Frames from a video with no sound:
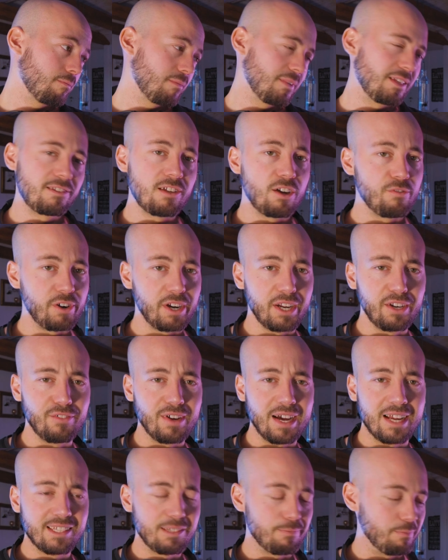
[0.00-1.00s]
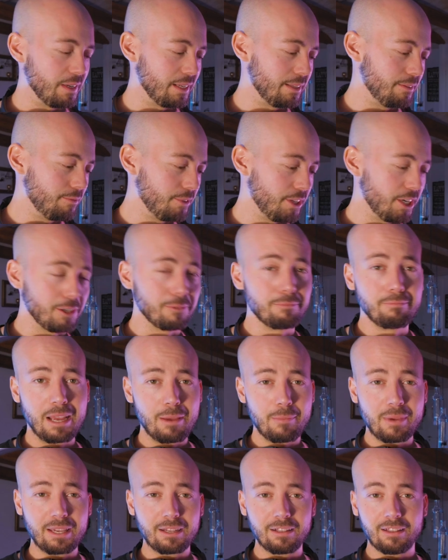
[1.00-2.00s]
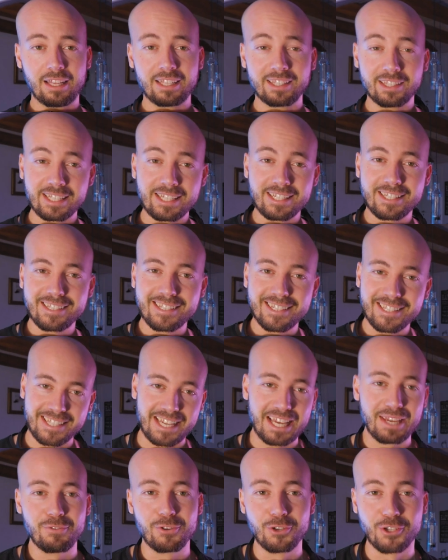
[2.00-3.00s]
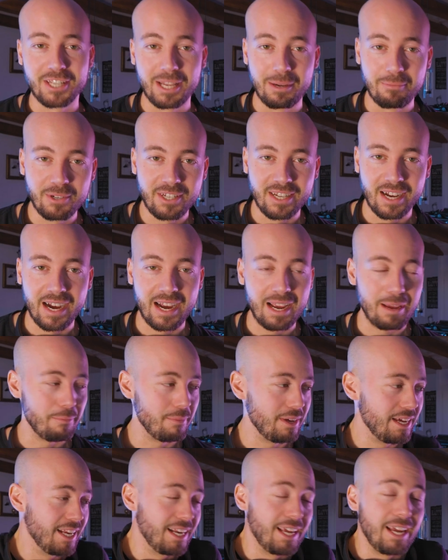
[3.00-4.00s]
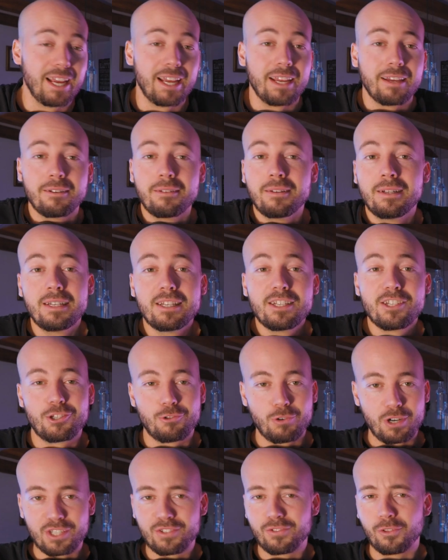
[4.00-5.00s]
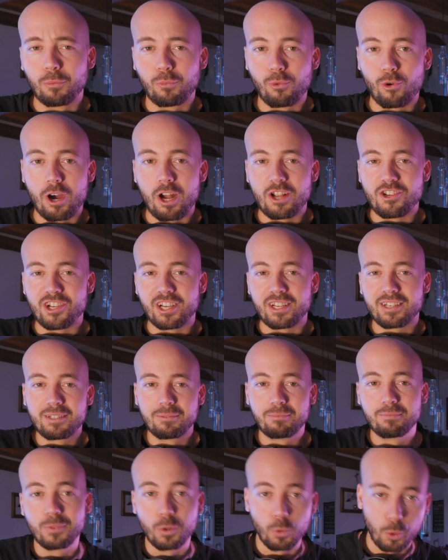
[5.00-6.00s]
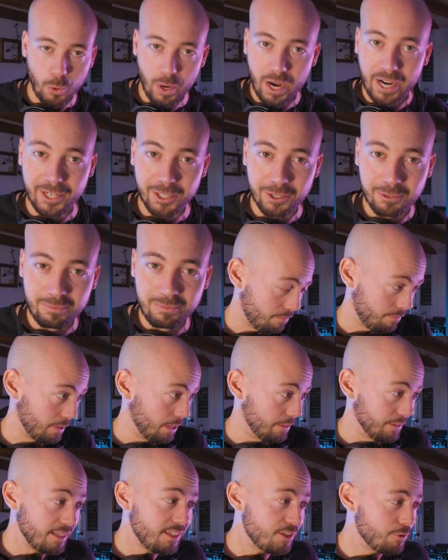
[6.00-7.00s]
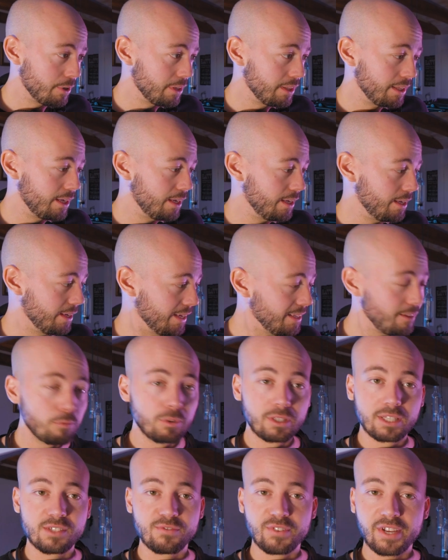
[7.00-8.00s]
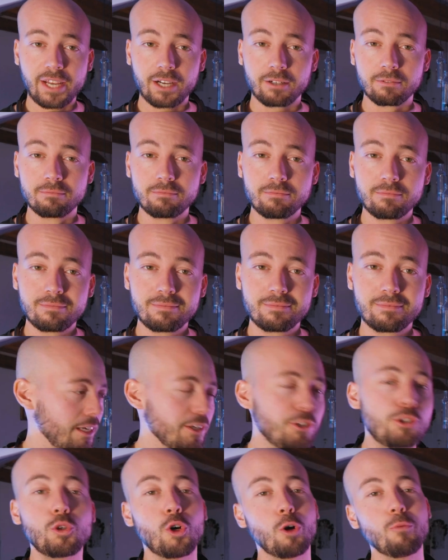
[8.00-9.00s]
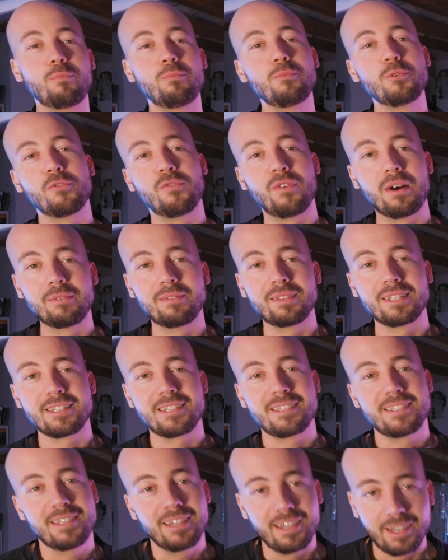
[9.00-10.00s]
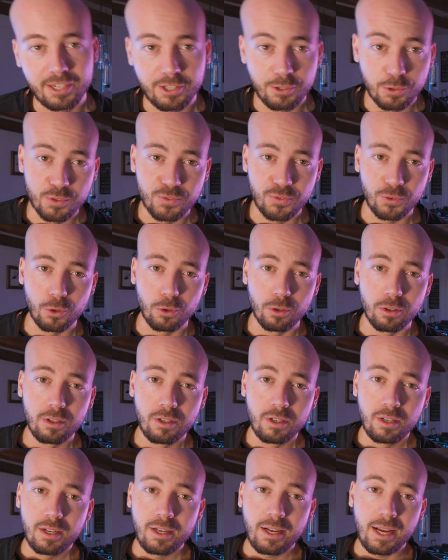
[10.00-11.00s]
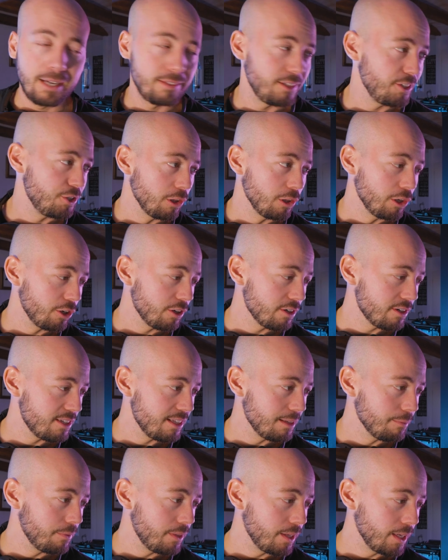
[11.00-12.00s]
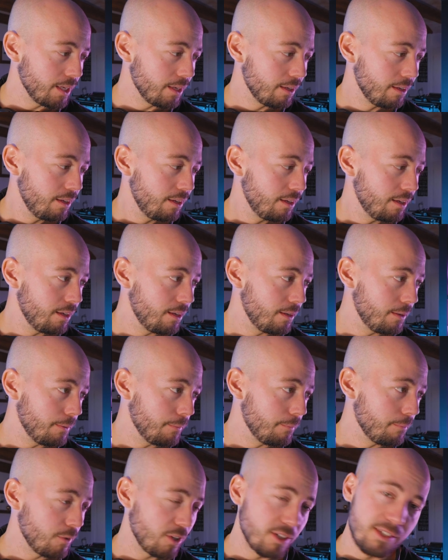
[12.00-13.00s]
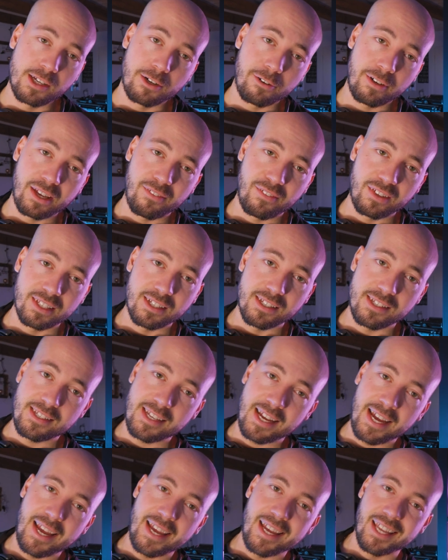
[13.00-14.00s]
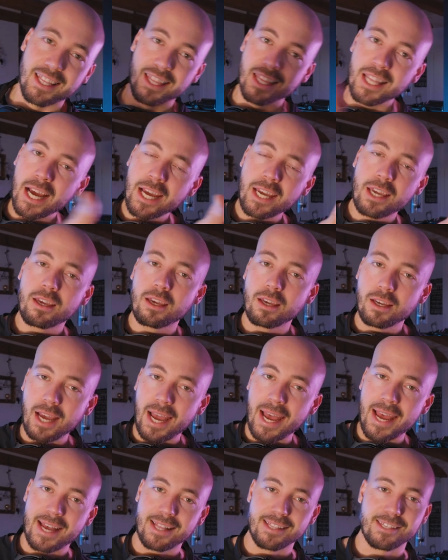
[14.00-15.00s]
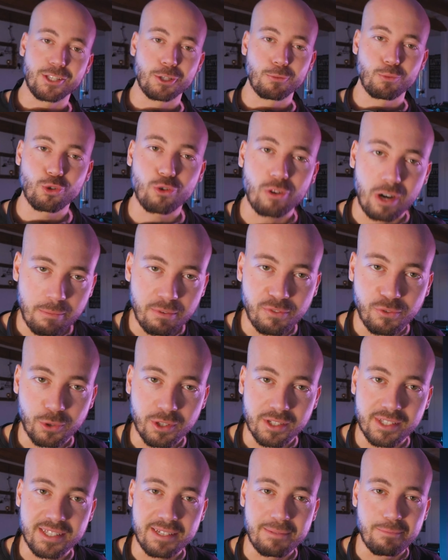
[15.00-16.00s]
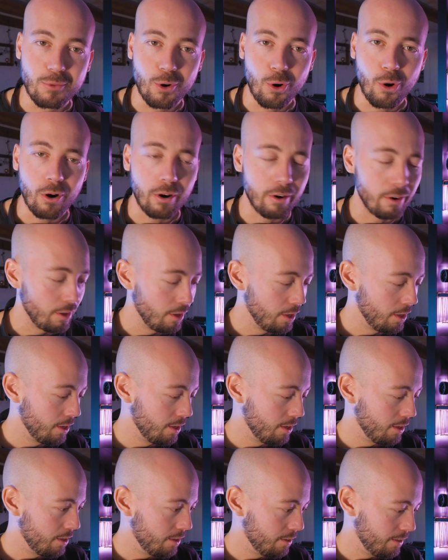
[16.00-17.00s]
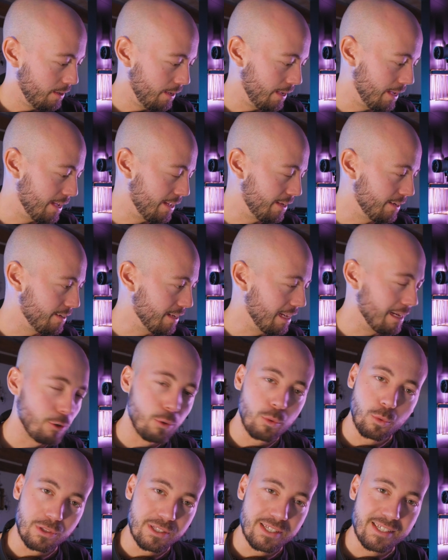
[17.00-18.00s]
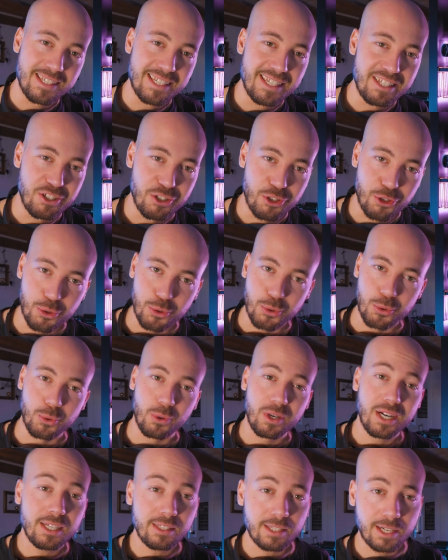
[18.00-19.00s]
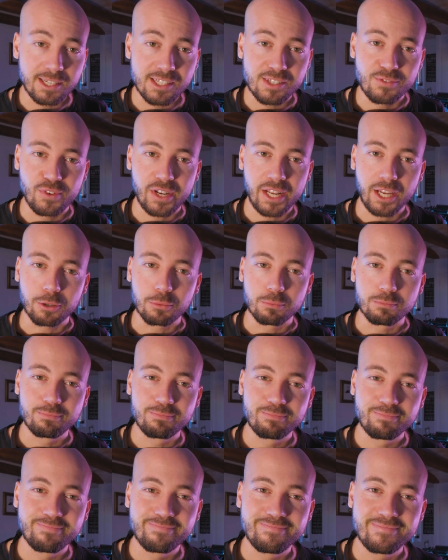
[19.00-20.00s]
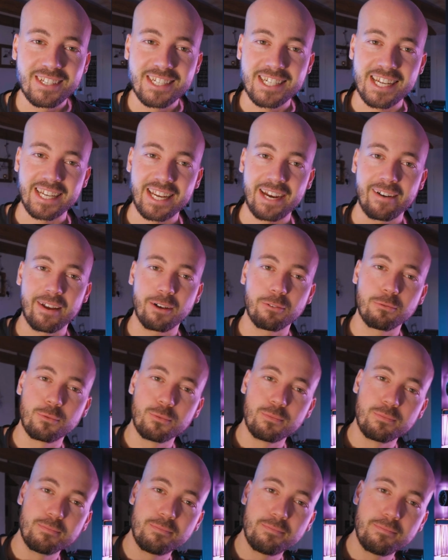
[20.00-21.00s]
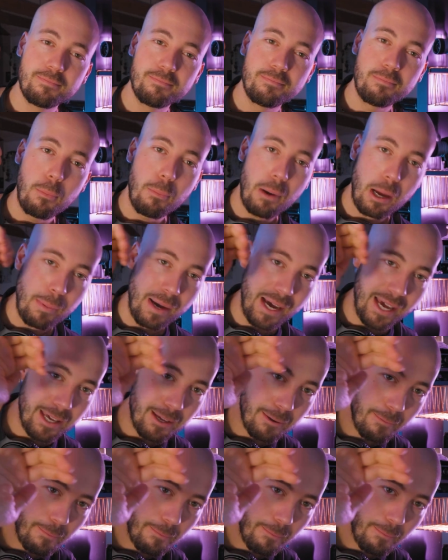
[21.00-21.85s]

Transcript: It's not very advanced, but you know, maybe it'll at least save you some time in a stressful project. What do I know? That's really it with this video. I do hope you found this uh, useful and learned something. Um, consider giving this a like and subscribe if you want to see more. And I will see you in the next video. Take care now. Bye bye.